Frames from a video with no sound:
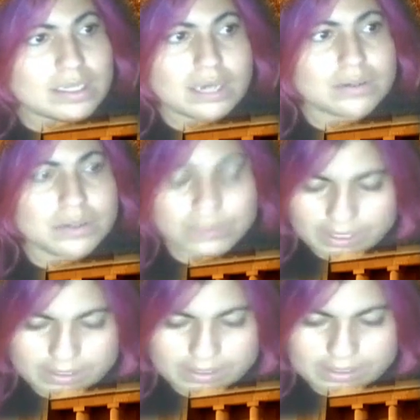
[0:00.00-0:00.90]
how to go
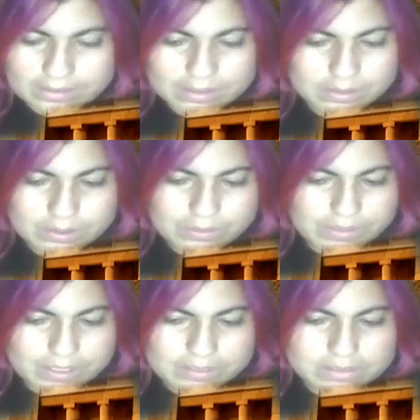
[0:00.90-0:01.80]
ahead and how to do
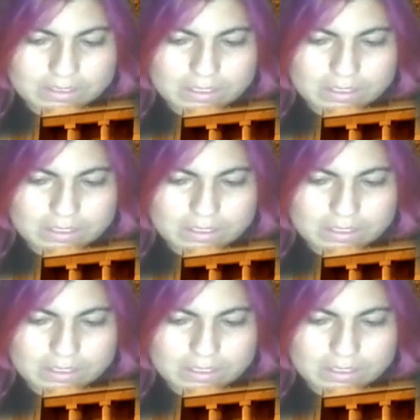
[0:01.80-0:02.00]
things